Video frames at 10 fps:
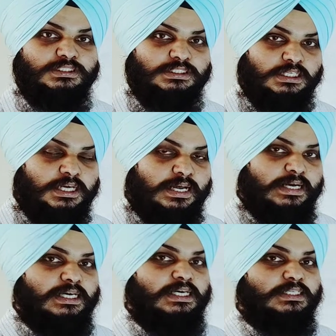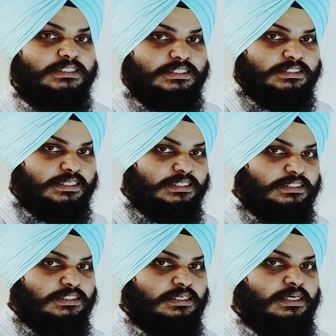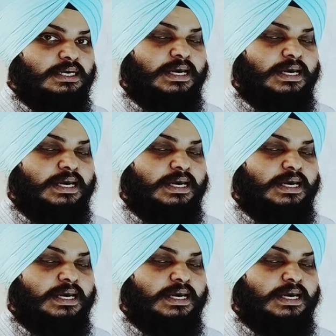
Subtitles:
this resistance.